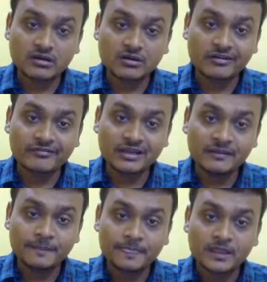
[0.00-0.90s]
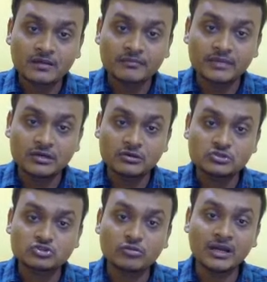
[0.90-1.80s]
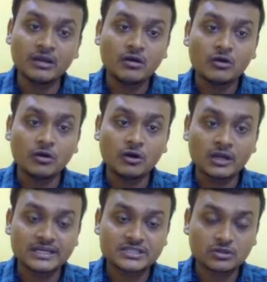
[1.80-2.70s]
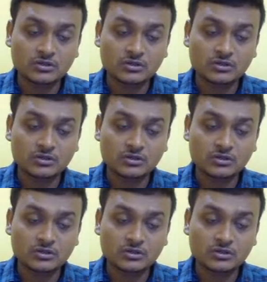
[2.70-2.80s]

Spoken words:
novel. Bildungsroman, or it is